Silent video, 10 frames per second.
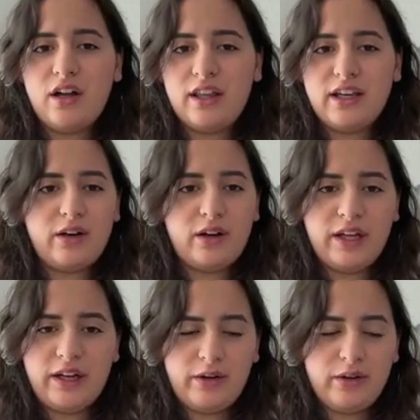like
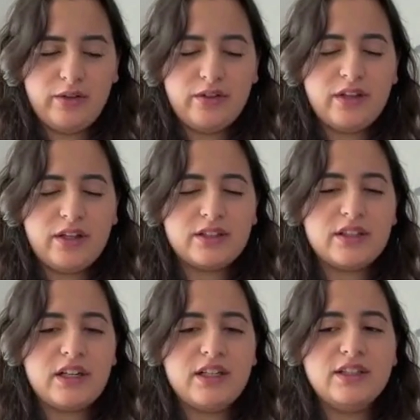all of the
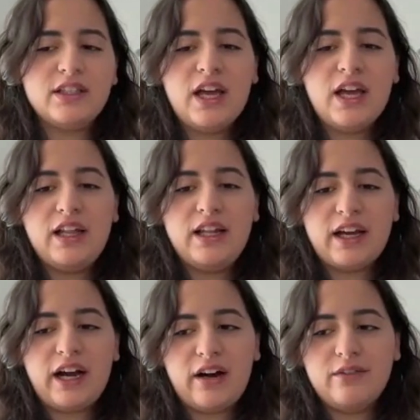things does, and
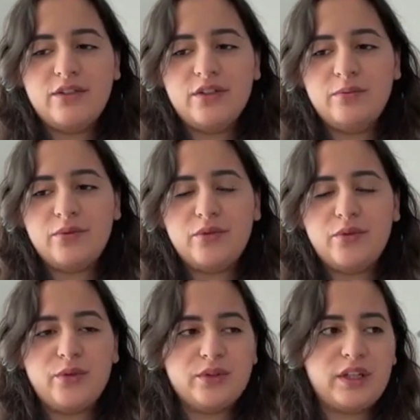like how to
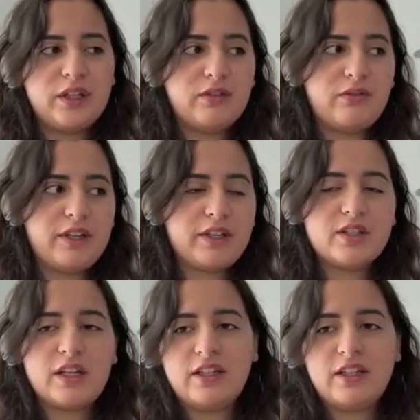improve those like
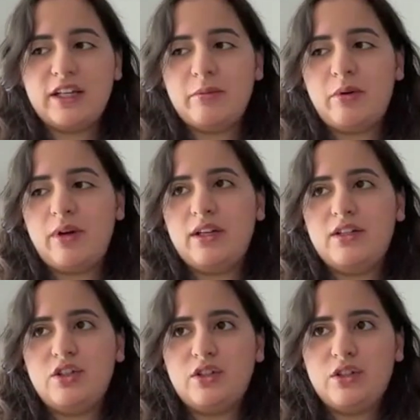risks, like take them away,